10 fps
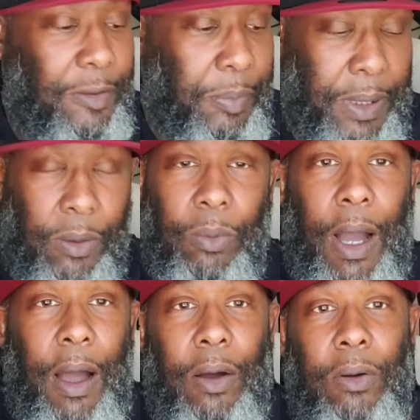been a
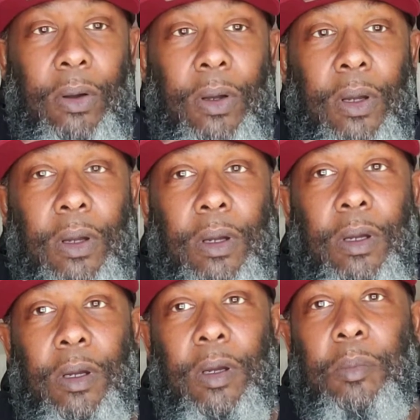while.
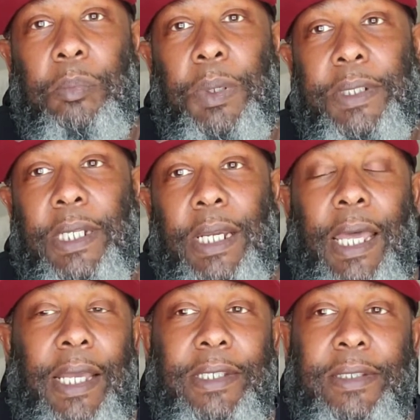But
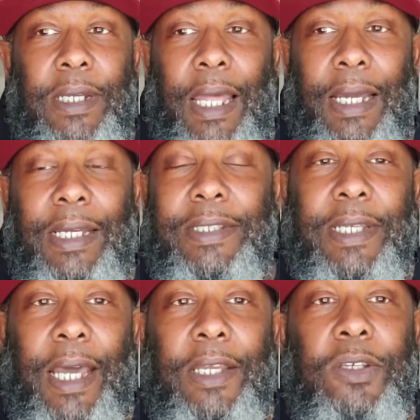like I
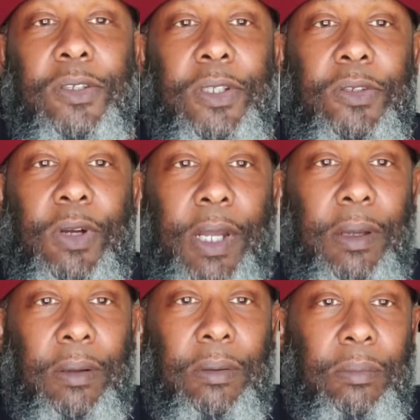say, I used to drink